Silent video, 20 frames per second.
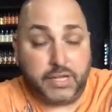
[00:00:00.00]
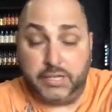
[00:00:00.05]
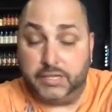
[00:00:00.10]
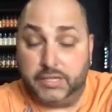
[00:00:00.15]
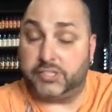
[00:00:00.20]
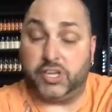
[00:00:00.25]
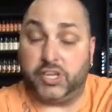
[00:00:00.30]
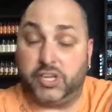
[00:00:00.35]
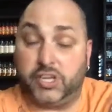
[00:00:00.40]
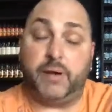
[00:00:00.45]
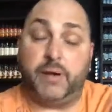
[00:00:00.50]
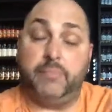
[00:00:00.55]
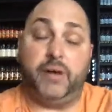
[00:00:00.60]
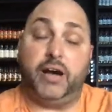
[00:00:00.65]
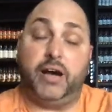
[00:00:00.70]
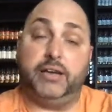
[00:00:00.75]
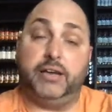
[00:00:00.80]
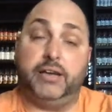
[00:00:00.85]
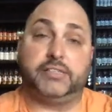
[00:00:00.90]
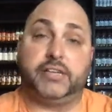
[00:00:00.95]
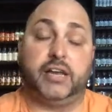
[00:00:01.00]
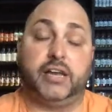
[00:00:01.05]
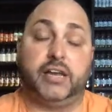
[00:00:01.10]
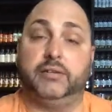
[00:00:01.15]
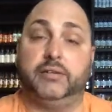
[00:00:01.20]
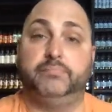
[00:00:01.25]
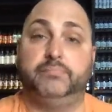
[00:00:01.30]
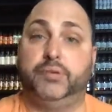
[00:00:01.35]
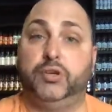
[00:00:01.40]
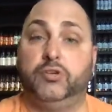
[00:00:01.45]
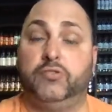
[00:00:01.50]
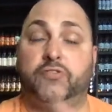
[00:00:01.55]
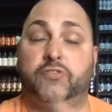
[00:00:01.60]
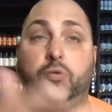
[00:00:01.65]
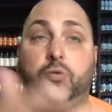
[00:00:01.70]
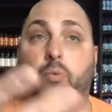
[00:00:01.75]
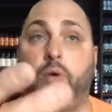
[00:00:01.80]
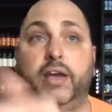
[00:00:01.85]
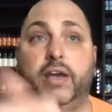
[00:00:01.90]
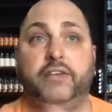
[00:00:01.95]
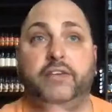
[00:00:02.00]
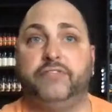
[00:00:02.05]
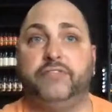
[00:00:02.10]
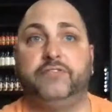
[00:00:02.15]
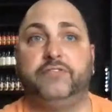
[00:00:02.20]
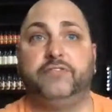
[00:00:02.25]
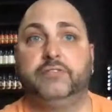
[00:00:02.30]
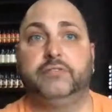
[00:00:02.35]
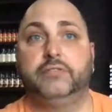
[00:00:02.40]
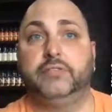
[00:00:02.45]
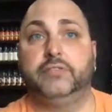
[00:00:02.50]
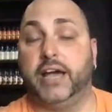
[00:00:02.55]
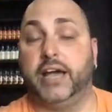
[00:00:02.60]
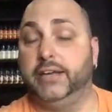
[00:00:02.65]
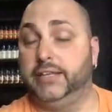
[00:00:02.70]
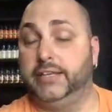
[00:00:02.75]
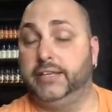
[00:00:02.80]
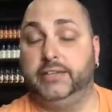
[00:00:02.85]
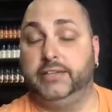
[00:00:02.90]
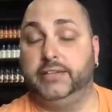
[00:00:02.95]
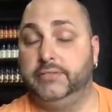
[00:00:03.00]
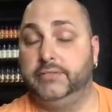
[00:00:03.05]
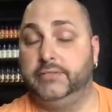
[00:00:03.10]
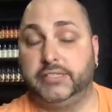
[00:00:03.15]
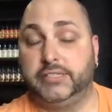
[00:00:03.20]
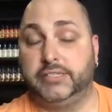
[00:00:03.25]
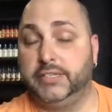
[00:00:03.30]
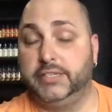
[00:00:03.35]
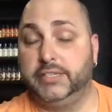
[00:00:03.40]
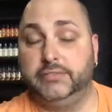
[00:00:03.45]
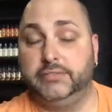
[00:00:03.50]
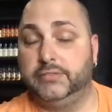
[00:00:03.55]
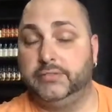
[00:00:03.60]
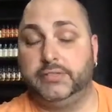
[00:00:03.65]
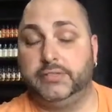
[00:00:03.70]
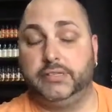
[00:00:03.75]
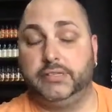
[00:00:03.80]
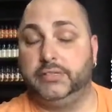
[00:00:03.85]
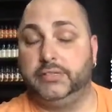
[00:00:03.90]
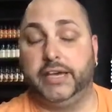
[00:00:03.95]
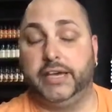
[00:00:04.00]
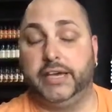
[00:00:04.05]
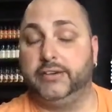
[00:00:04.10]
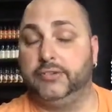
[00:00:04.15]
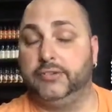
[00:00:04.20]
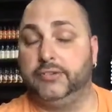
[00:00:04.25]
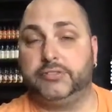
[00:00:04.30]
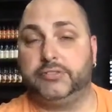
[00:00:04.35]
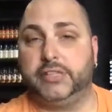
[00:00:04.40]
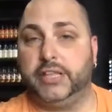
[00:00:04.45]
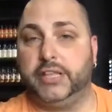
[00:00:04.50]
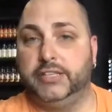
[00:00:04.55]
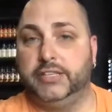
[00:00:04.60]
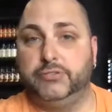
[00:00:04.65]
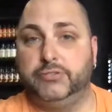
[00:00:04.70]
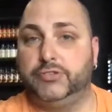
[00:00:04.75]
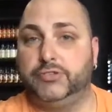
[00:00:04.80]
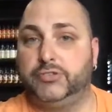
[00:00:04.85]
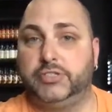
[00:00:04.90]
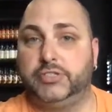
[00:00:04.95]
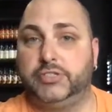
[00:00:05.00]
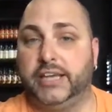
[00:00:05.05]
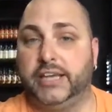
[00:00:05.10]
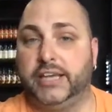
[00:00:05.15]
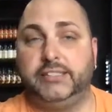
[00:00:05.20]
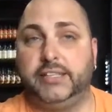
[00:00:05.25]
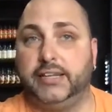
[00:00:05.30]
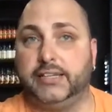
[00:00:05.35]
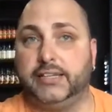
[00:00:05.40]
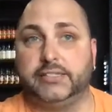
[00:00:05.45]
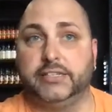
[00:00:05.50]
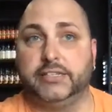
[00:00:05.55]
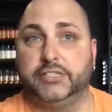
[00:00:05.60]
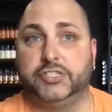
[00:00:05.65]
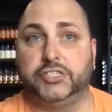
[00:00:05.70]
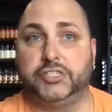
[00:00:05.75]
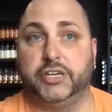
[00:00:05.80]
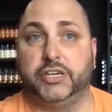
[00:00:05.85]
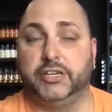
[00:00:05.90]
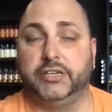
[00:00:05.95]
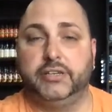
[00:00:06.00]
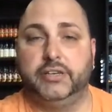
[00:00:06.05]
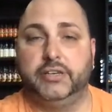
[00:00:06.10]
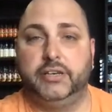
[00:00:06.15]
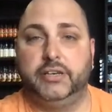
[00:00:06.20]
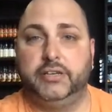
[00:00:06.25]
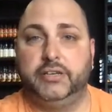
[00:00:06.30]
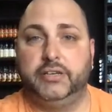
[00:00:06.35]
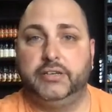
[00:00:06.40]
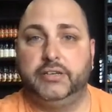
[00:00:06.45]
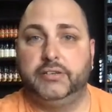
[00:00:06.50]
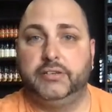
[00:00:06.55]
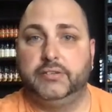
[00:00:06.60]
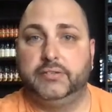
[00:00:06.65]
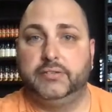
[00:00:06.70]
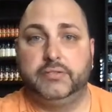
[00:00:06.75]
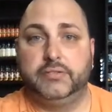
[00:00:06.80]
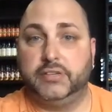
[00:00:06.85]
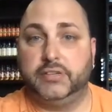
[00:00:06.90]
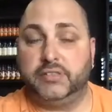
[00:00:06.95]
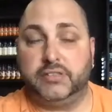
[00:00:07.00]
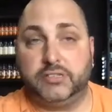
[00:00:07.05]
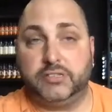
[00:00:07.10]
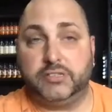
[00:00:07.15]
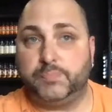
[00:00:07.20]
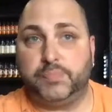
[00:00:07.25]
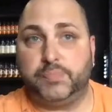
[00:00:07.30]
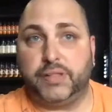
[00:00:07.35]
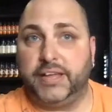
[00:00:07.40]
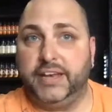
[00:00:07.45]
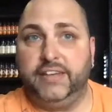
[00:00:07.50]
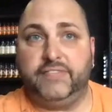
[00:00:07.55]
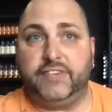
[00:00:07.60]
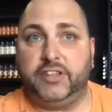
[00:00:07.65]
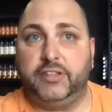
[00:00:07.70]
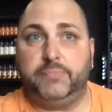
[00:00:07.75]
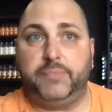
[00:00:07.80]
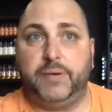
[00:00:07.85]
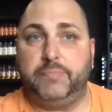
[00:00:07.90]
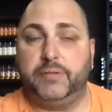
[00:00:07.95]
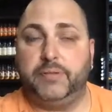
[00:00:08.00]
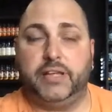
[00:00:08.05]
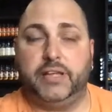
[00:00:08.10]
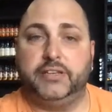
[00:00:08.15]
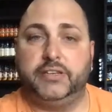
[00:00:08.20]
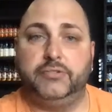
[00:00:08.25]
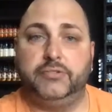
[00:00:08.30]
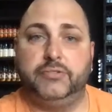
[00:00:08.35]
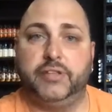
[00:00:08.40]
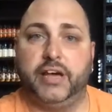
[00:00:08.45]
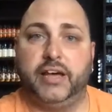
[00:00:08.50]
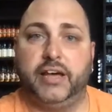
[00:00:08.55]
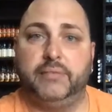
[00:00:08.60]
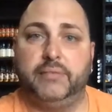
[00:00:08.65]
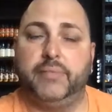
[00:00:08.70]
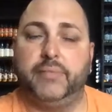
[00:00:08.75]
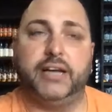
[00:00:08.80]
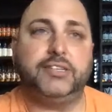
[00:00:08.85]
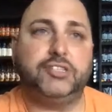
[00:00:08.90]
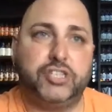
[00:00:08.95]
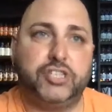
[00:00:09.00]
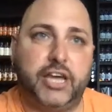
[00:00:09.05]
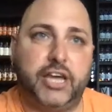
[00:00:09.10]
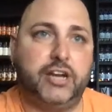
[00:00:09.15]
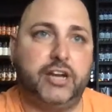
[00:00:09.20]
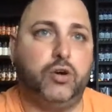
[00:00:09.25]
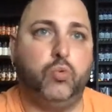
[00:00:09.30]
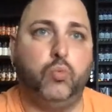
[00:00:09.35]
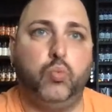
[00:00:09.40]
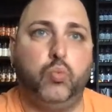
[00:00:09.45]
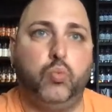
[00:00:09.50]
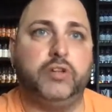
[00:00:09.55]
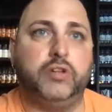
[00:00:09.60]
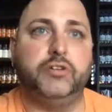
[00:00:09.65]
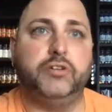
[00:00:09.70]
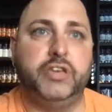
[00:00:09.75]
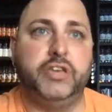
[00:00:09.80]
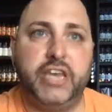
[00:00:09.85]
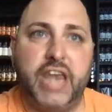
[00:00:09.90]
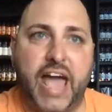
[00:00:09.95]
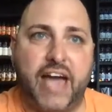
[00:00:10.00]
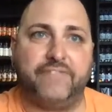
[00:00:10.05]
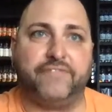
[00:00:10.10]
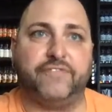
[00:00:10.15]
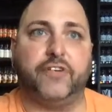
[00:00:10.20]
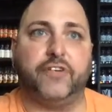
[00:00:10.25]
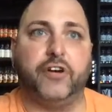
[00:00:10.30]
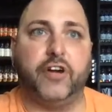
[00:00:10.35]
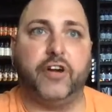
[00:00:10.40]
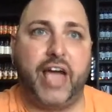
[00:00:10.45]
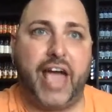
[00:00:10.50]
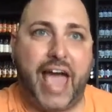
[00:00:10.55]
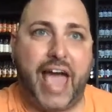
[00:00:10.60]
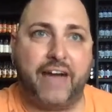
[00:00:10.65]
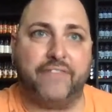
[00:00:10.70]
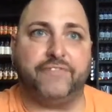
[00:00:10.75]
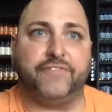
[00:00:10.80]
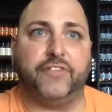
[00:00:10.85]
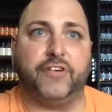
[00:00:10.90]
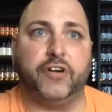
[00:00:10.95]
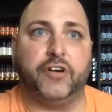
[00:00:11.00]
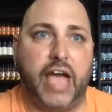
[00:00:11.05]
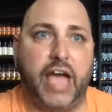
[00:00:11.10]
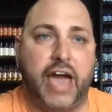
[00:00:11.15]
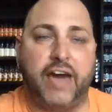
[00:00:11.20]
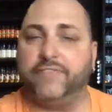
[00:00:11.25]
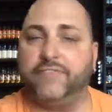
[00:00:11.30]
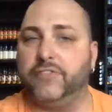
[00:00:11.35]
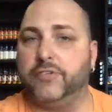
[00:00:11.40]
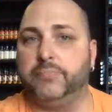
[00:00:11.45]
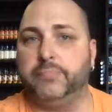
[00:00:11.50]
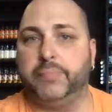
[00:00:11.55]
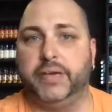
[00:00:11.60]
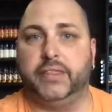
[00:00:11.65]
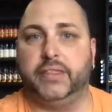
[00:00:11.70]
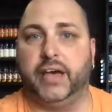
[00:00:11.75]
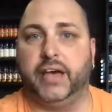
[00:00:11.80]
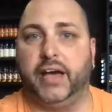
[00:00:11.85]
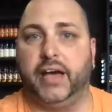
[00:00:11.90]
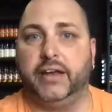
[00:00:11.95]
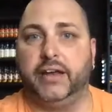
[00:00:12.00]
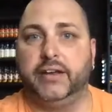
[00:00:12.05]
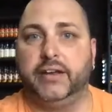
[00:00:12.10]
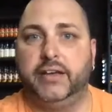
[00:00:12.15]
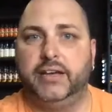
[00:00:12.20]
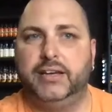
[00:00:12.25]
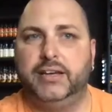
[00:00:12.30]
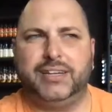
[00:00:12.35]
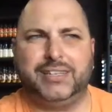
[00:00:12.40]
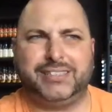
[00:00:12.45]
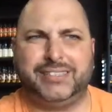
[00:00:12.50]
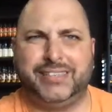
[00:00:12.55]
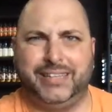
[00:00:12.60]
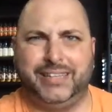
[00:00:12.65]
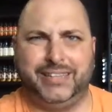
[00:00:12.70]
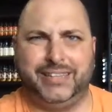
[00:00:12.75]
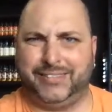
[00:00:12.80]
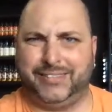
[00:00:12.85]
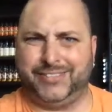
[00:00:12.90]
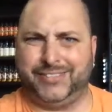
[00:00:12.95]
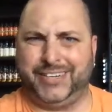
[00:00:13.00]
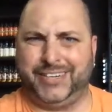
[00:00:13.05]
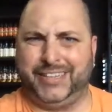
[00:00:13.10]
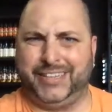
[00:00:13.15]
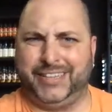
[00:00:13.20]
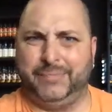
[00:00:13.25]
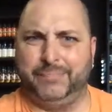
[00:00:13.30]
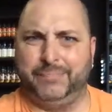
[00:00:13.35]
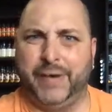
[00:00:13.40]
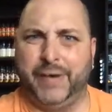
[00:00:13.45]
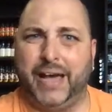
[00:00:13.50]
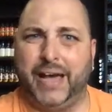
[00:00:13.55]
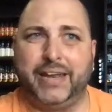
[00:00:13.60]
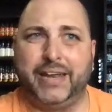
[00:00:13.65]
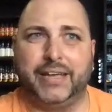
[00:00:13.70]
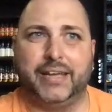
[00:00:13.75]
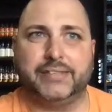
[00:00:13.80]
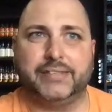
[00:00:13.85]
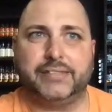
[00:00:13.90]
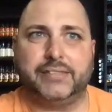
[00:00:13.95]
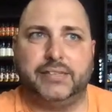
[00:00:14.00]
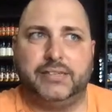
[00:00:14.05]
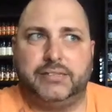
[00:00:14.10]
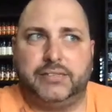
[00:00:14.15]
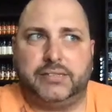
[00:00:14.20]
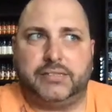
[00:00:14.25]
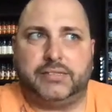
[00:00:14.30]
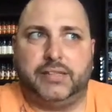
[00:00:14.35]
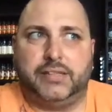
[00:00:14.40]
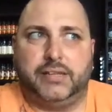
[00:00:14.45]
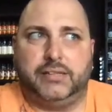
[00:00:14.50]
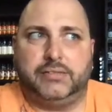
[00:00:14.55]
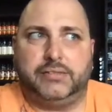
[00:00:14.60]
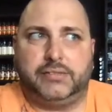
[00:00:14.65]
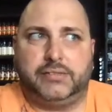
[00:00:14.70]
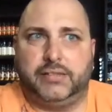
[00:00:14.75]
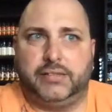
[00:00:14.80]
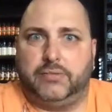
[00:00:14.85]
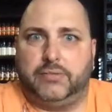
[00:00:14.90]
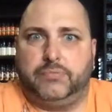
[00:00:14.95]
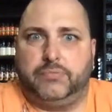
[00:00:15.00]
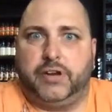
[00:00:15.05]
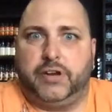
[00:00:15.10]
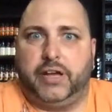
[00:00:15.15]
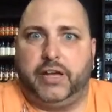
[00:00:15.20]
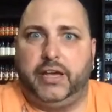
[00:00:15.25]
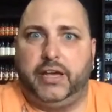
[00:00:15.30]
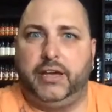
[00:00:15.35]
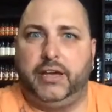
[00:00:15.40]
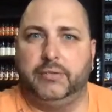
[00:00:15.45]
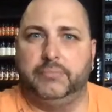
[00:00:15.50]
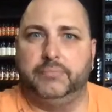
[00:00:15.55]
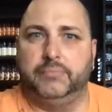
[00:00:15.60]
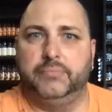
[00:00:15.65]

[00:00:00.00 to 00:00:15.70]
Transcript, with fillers: Suck My mod has got a beautiful wife that he that she giggles and they do taste testing and shit. There's plenty of other people that do that. My channel will never, ever, ever be that. Not saying that there's anything bad against it. It's just that's not what I am.